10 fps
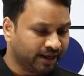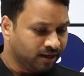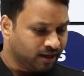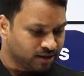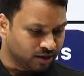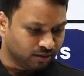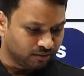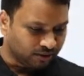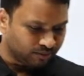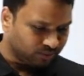
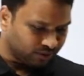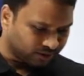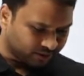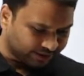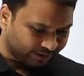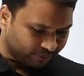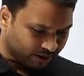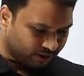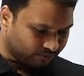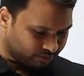So, see,
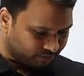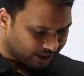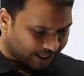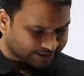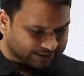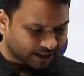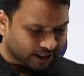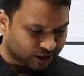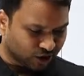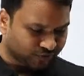last year
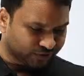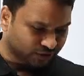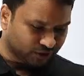cutoffs,